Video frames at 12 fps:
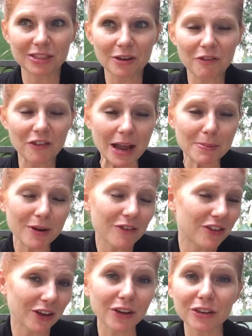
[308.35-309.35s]
They're fiber
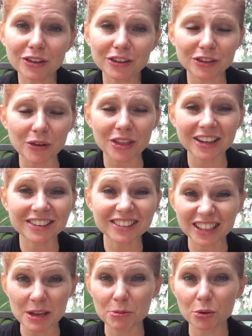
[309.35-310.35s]
filled, so they
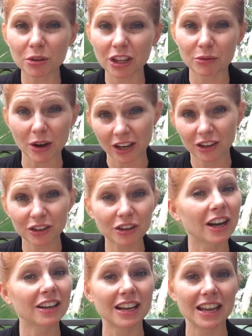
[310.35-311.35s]
just keep you really regular.
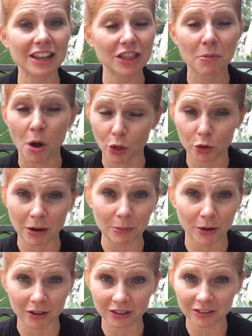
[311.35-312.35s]
I ate them all through my
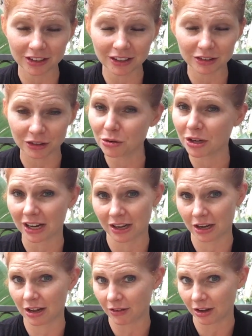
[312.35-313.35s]
pregnancy too, and I
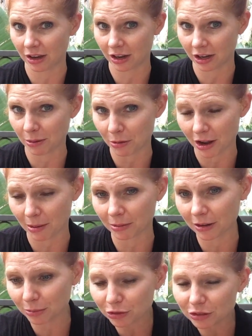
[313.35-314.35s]
didn't have any
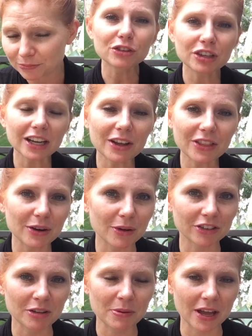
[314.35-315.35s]
problems. So check out that
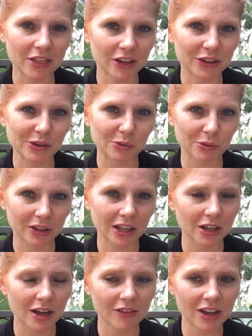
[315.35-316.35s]
recipe. I think you'll really
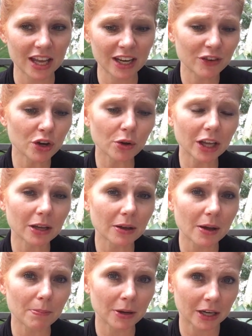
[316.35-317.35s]
love it. And if you don't like
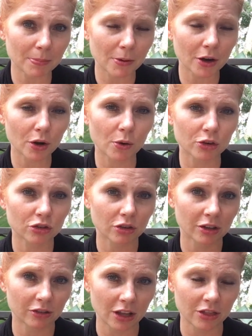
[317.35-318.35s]
peanut butter, which
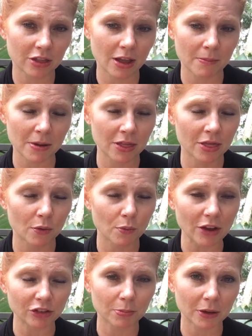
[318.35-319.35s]
is in them in the
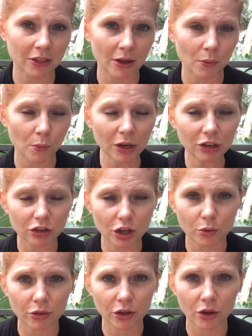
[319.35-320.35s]
recipe that we
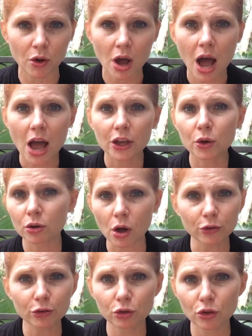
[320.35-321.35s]
shared with you, you can
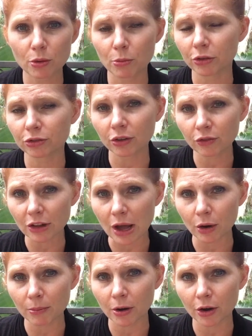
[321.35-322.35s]
also do them with
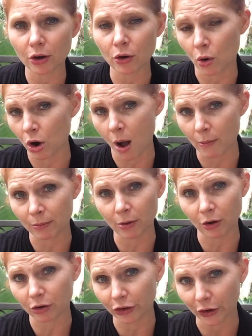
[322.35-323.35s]
sunflower butter or almond
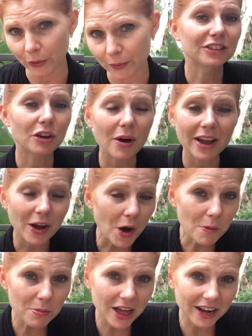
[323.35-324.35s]
butter too. So I
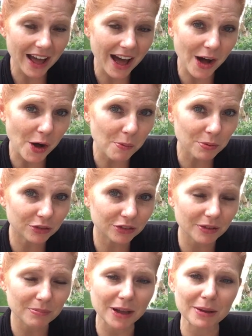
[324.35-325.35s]
hope that helps.
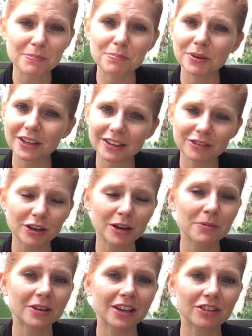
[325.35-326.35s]
My biggest
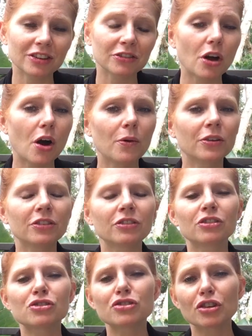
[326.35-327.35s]
recommendation as always
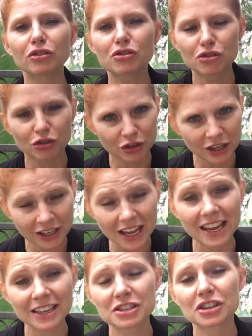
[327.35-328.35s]
is to just drink
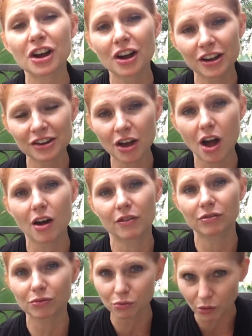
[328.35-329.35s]
a ton of
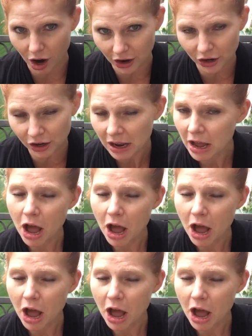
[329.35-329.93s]
water.